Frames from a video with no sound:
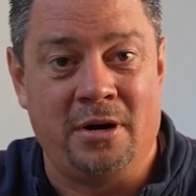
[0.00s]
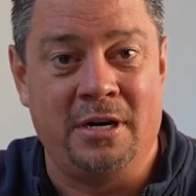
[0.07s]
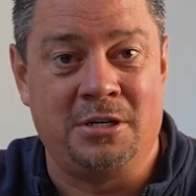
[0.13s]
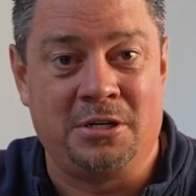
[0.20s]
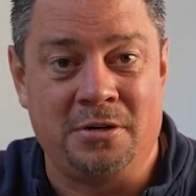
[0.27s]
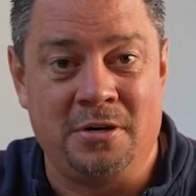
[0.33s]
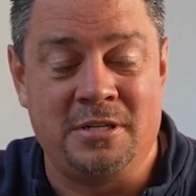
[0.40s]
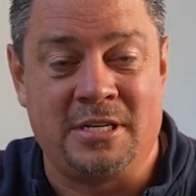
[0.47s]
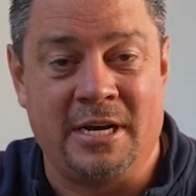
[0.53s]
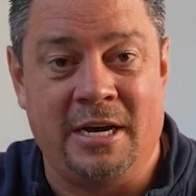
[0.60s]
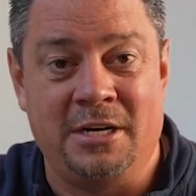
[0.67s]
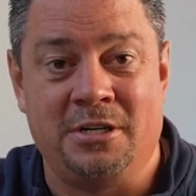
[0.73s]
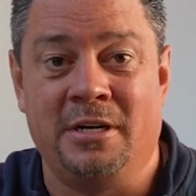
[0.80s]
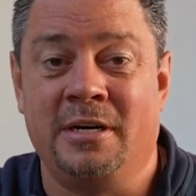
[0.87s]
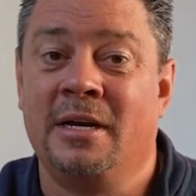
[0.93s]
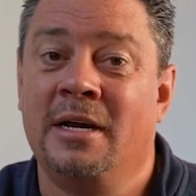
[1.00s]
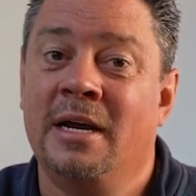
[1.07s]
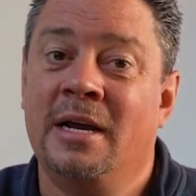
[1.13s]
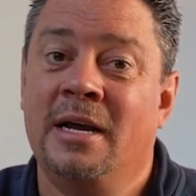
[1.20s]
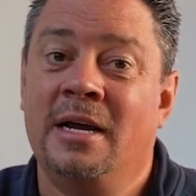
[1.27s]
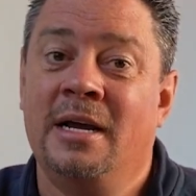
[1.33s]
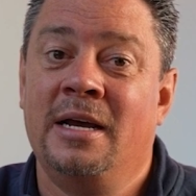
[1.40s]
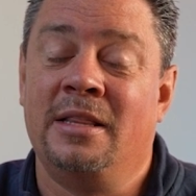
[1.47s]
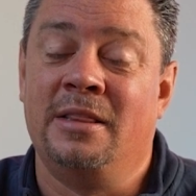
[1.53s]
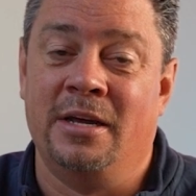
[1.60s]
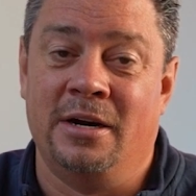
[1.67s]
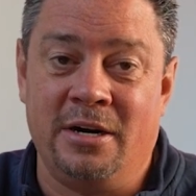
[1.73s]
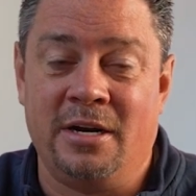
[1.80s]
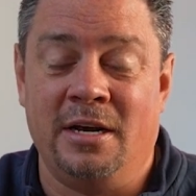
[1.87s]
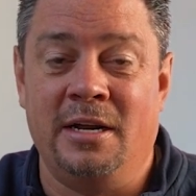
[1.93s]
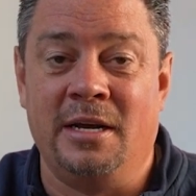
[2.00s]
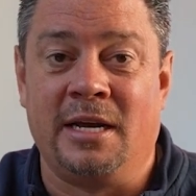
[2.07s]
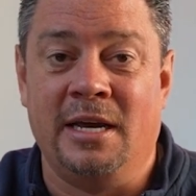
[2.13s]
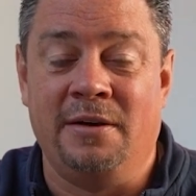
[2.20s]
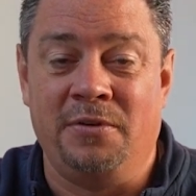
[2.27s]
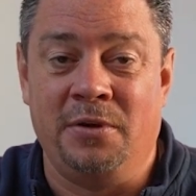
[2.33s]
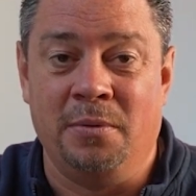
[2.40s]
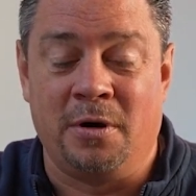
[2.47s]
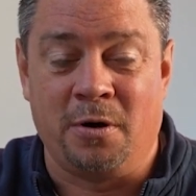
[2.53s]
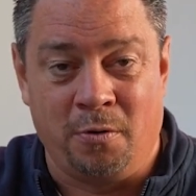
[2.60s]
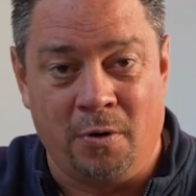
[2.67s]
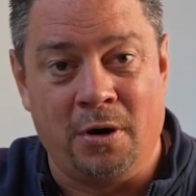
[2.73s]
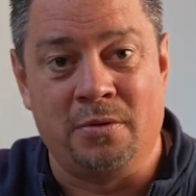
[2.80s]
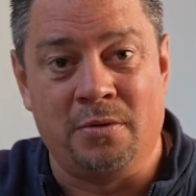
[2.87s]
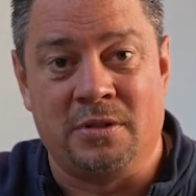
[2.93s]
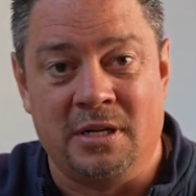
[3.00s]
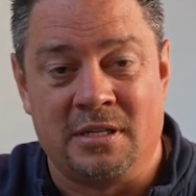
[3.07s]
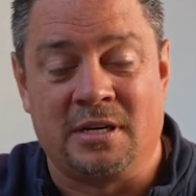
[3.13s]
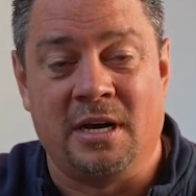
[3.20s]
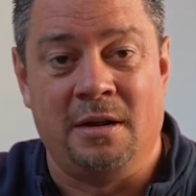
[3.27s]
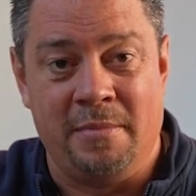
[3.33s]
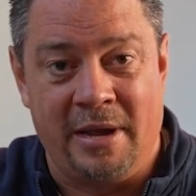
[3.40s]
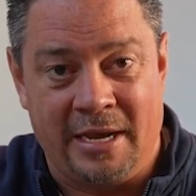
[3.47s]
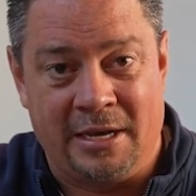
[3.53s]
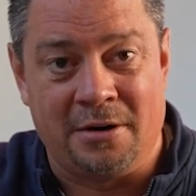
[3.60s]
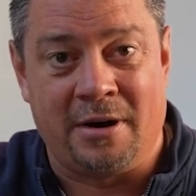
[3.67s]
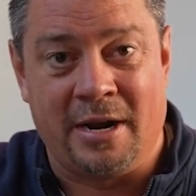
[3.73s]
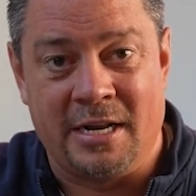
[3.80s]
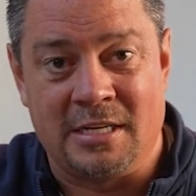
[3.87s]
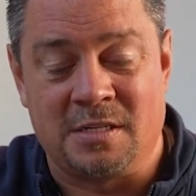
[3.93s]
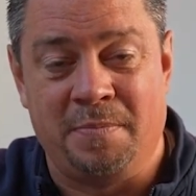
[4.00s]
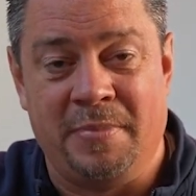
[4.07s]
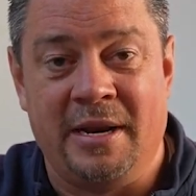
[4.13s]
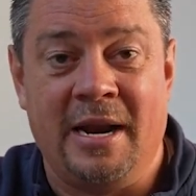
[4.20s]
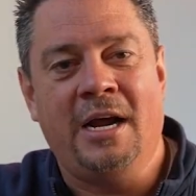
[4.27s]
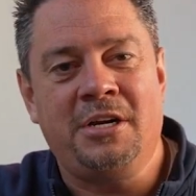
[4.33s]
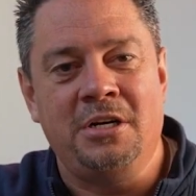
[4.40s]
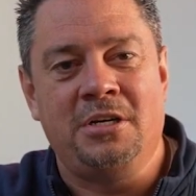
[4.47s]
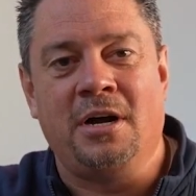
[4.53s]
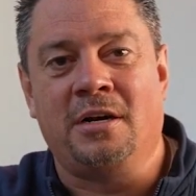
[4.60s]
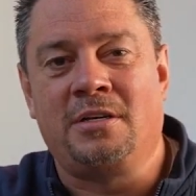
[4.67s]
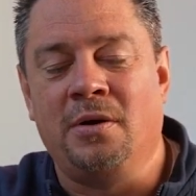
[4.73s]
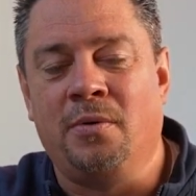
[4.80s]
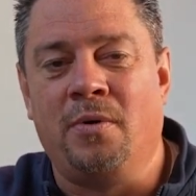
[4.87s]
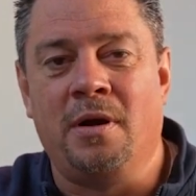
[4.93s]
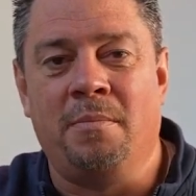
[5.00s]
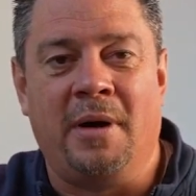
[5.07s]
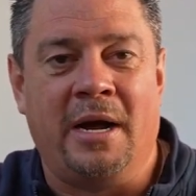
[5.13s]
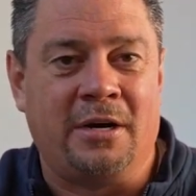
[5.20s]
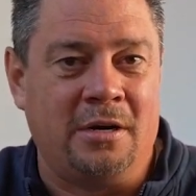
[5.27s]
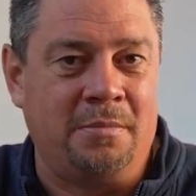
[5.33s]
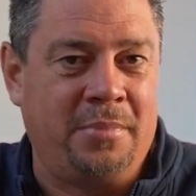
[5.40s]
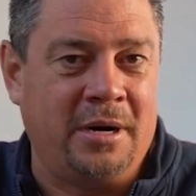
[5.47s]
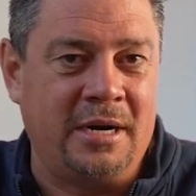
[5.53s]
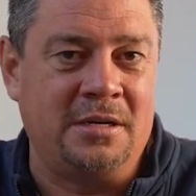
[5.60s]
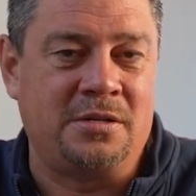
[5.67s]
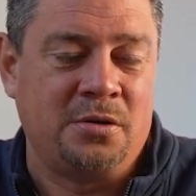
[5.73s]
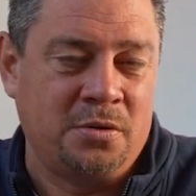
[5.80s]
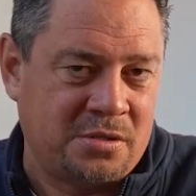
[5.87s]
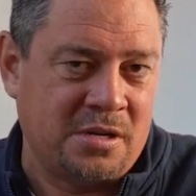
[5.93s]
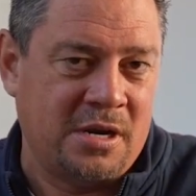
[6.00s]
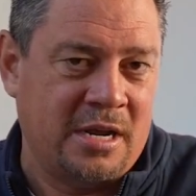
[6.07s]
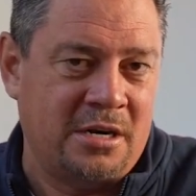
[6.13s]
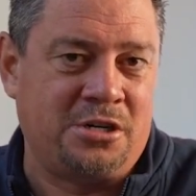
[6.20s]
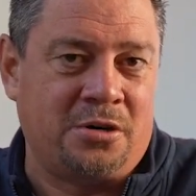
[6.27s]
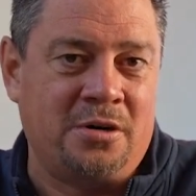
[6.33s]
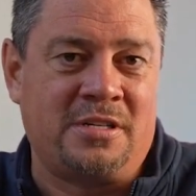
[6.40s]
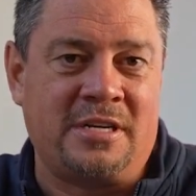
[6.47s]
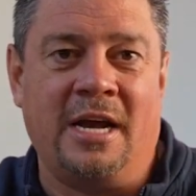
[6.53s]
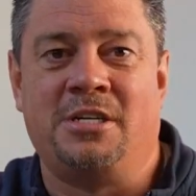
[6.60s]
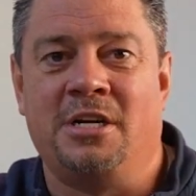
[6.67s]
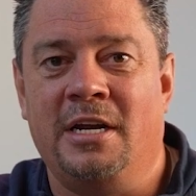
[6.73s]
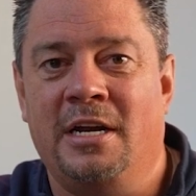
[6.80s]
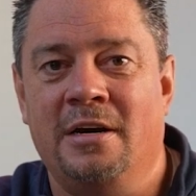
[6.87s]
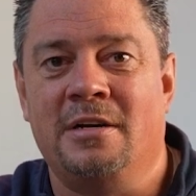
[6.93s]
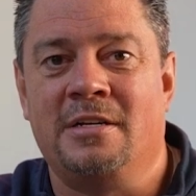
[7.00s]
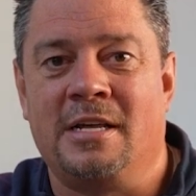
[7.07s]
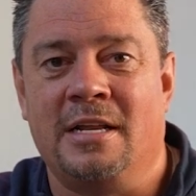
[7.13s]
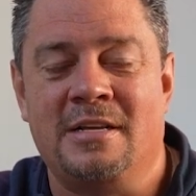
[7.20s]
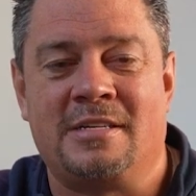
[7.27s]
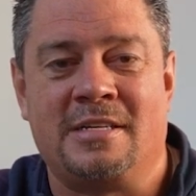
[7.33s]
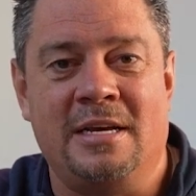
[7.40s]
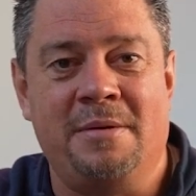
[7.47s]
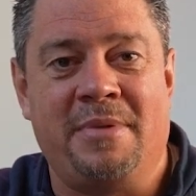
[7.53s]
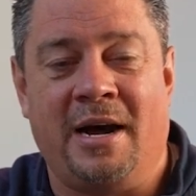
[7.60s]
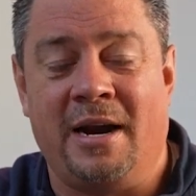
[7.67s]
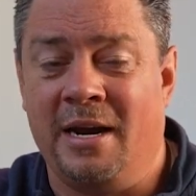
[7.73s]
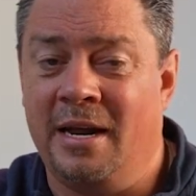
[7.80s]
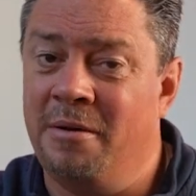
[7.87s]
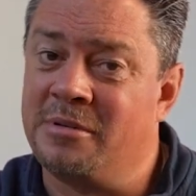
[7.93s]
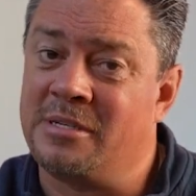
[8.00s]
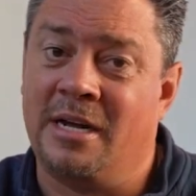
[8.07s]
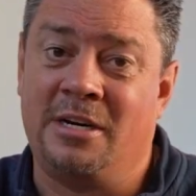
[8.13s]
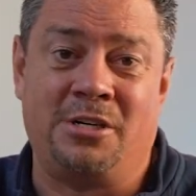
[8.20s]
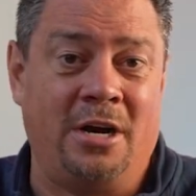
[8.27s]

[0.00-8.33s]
an insurance agent. They're gonna give you a quote that's gonna make your head spin. I actually talked to one of my good buddies who's an insurance agent here in Tennessee about it. He was like,